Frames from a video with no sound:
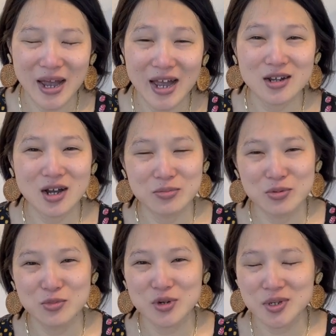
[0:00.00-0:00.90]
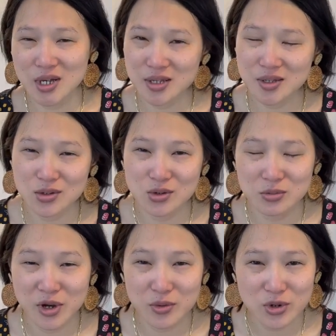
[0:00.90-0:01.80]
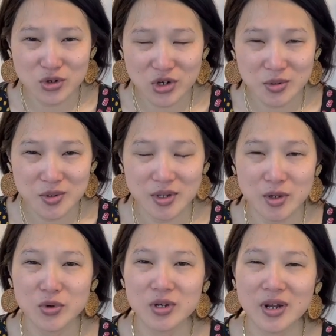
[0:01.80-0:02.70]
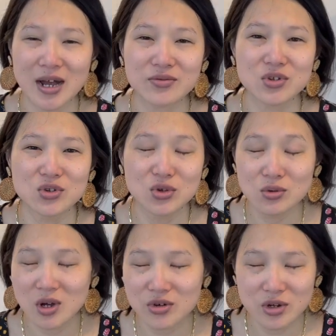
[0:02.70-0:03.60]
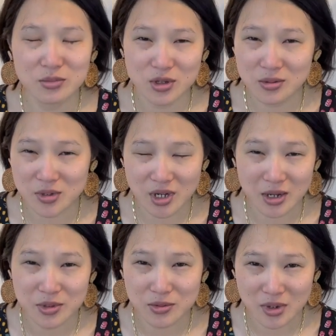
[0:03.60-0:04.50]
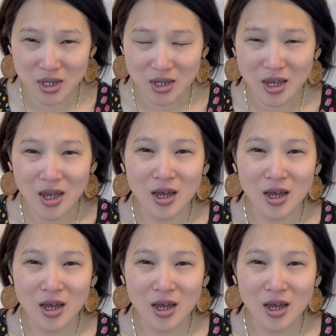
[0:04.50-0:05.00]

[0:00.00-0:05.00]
add a couple more sets to my wardrobe so that I wouldn't have to do laundry multiple times a week.